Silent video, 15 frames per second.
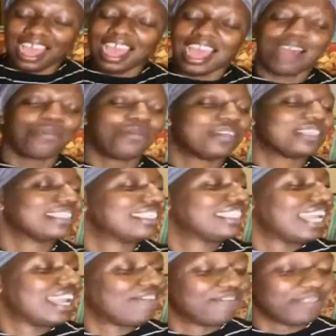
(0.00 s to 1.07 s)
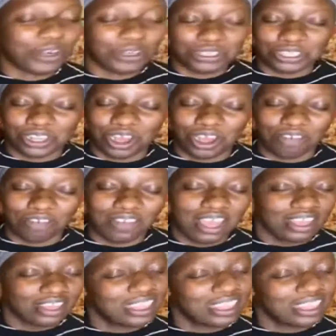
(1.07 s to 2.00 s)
I want to say, first off,